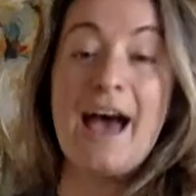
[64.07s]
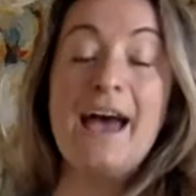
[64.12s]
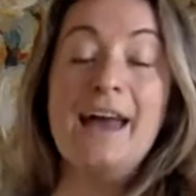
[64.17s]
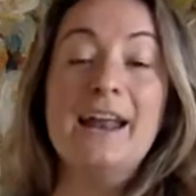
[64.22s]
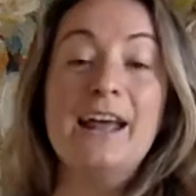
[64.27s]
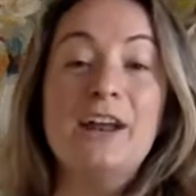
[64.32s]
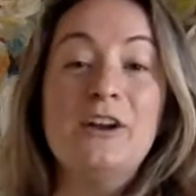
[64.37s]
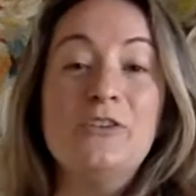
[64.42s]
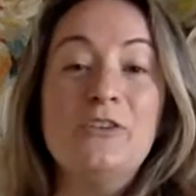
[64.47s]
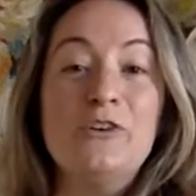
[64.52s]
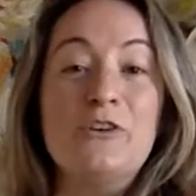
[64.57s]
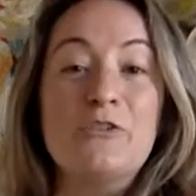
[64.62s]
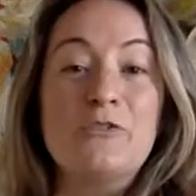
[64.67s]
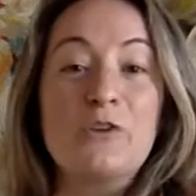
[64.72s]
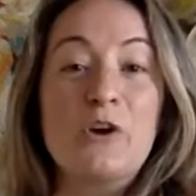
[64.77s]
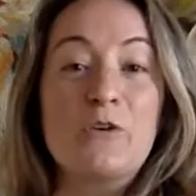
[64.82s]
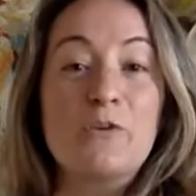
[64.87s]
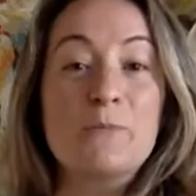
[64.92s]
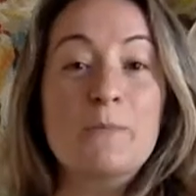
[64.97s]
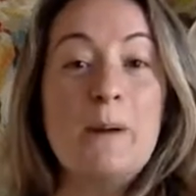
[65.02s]
And I don't know if
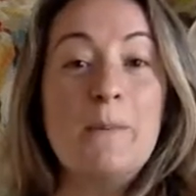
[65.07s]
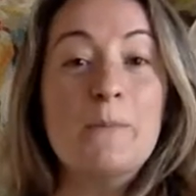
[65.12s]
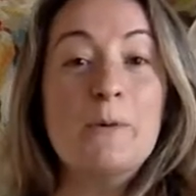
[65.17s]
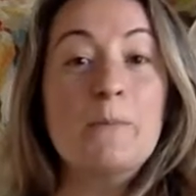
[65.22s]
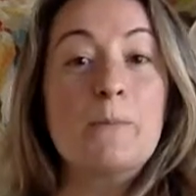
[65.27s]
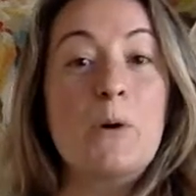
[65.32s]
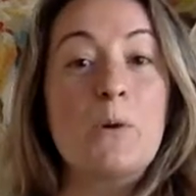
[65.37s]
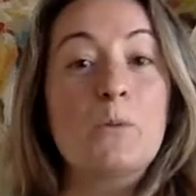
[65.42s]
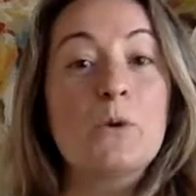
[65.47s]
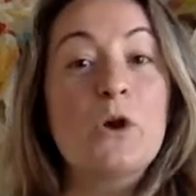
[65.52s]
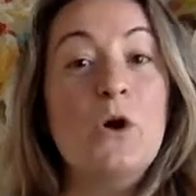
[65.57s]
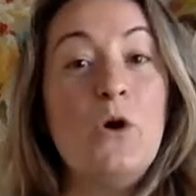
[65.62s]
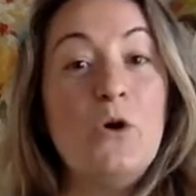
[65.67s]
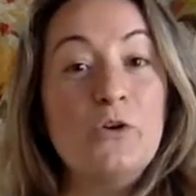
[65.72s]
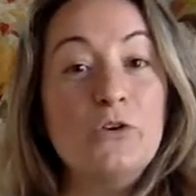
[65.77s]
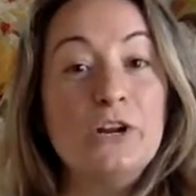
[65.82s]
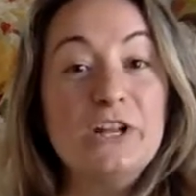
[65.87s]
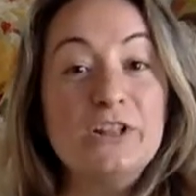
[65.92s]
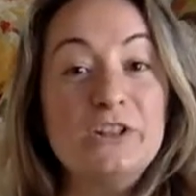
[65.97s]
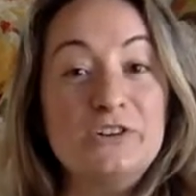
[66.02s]
y'all remember, but we
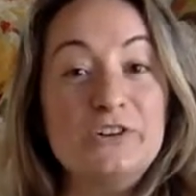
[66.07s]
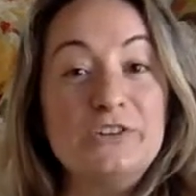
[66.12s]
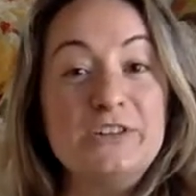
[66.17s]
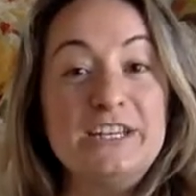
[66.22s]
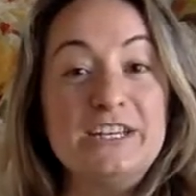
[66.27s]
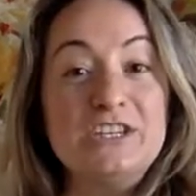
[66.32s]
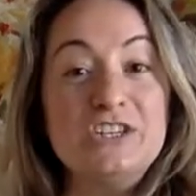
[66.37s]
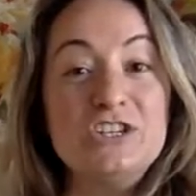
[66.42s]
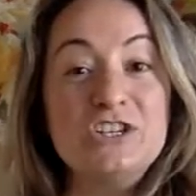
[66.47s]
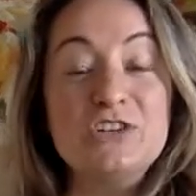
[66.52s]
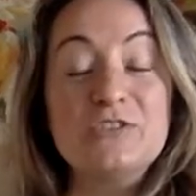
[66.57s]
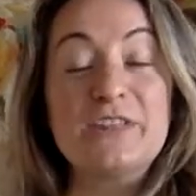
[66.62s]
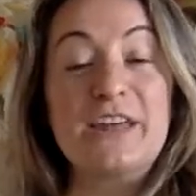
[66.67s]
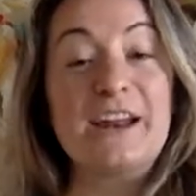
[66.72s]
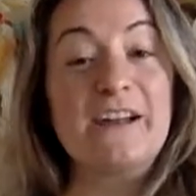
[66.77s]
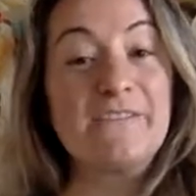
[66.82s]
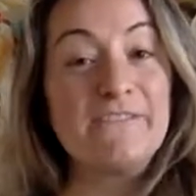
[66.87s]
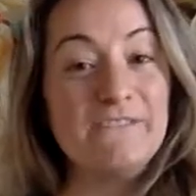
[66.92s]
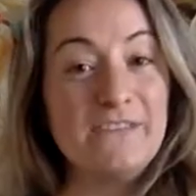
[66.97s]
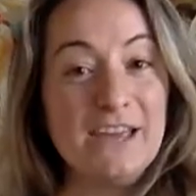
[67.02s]
already learned this year
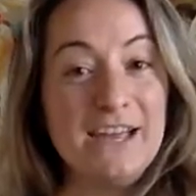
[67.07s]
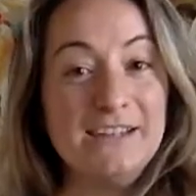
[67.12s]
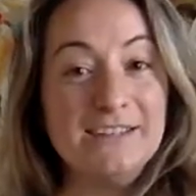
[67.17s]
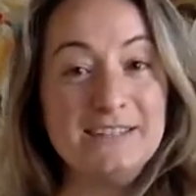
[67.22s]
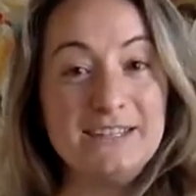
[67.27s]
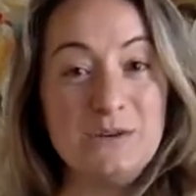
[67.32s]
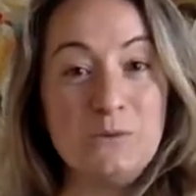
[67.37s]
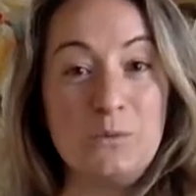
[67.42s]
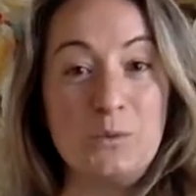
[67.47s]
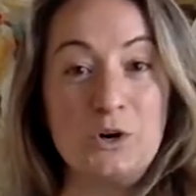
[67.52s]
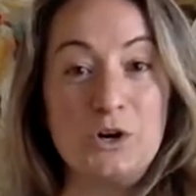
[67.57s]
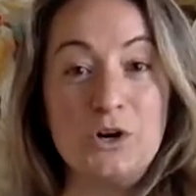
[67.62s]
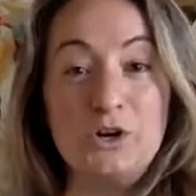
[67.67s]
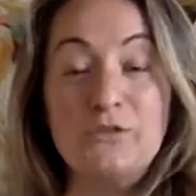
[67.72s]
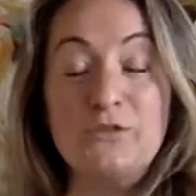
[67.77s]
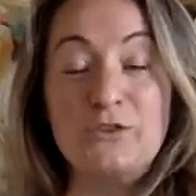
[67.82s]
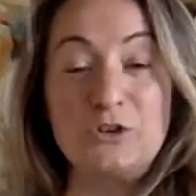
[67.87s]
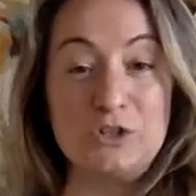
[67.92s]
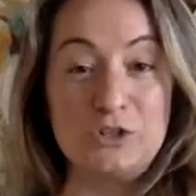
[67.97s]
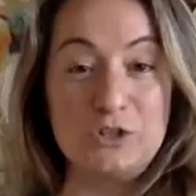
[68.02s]
that a fancy word for